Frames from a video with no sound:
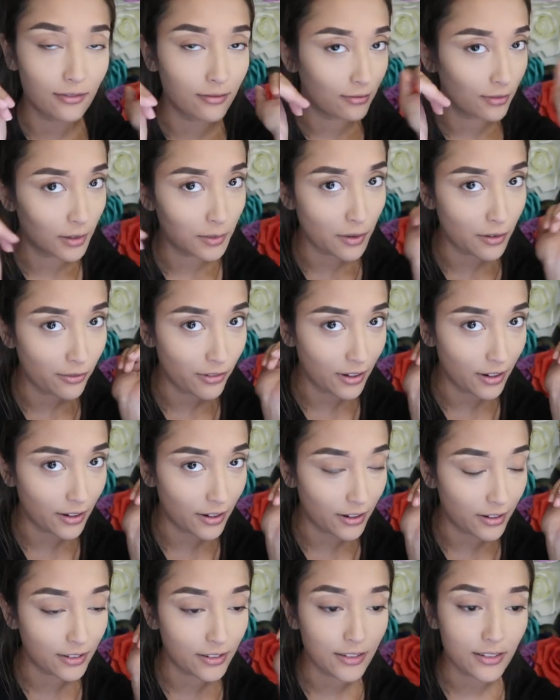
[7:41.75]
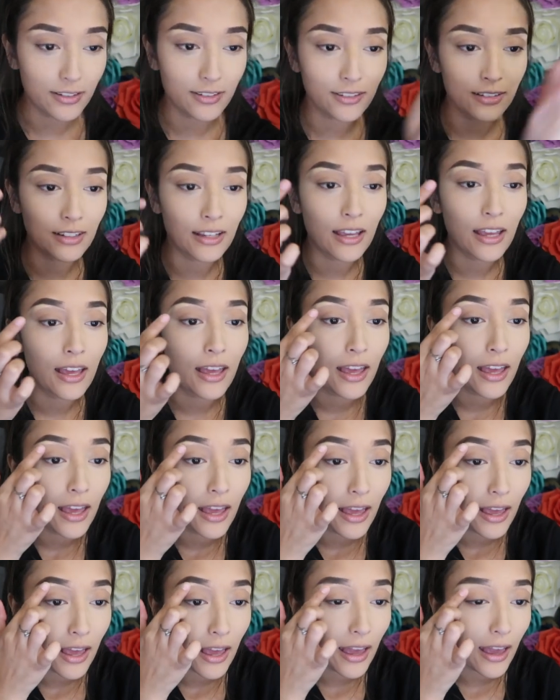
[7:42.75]
one of my fingers,
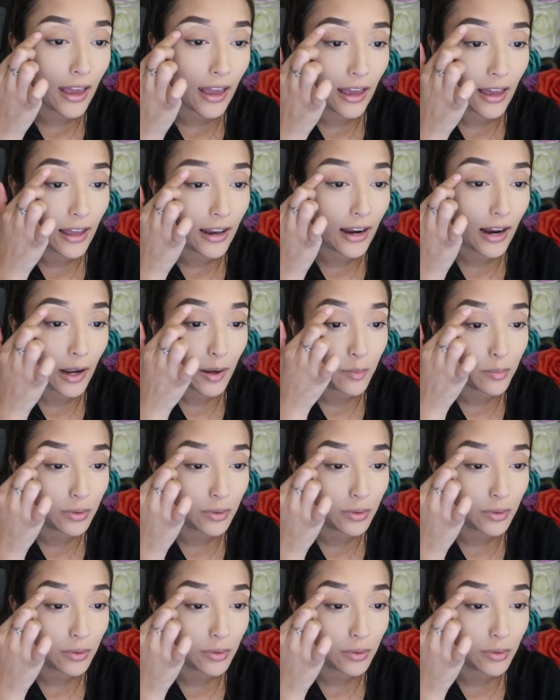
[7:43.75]
and I